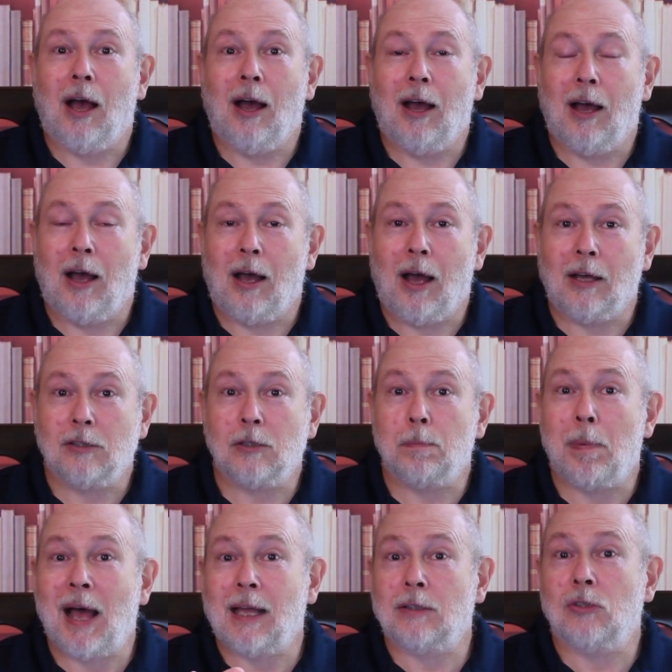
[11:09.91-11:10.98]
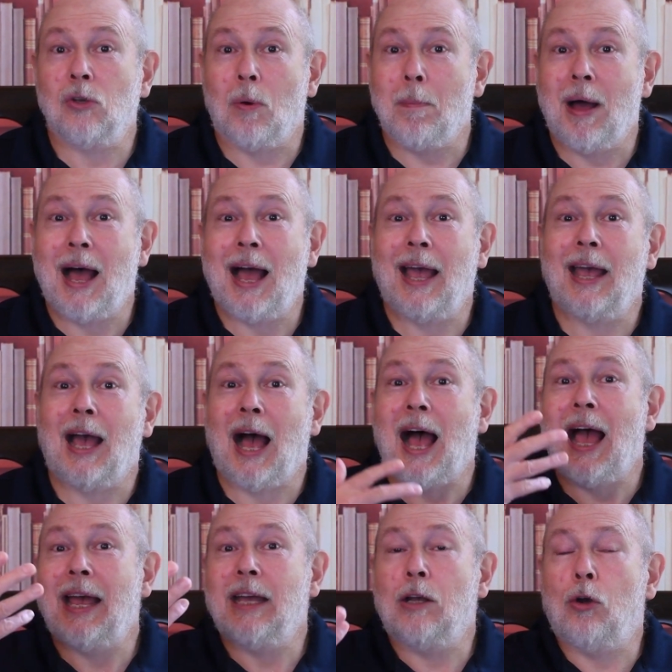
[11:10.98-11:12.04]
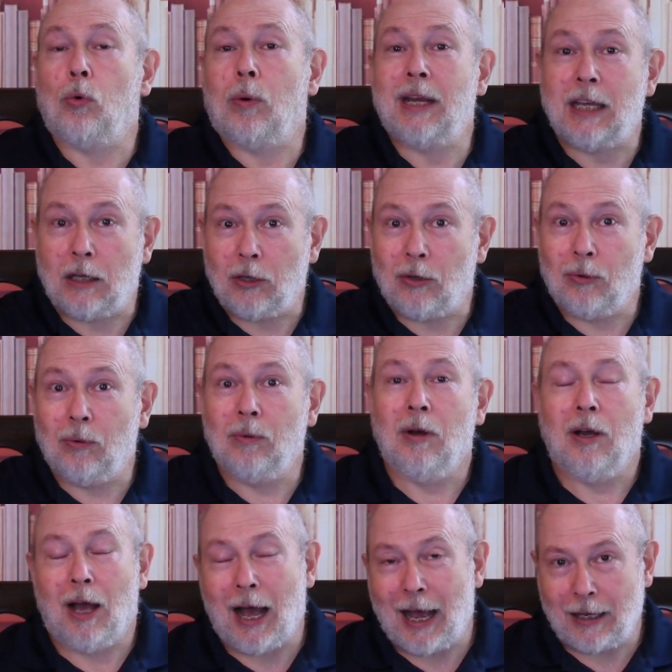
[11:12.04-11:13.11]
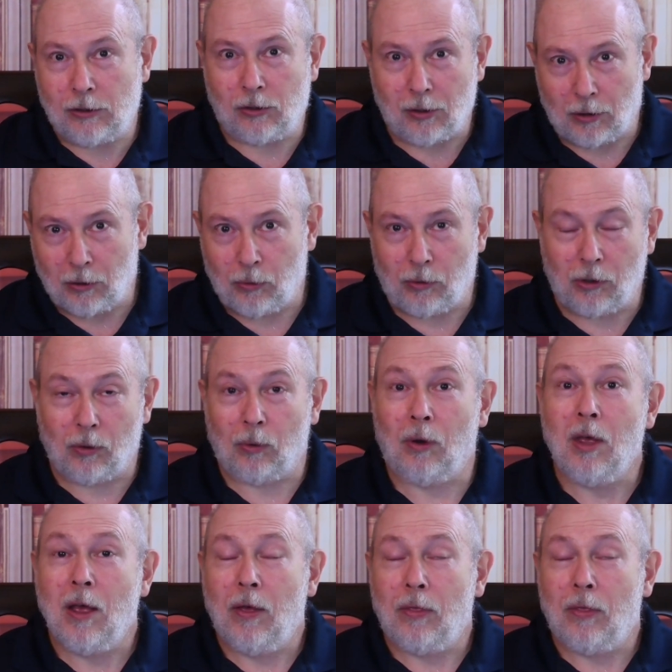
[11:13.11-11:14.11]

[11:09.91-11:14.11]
uh, espadzomai, I greet you, I salute you.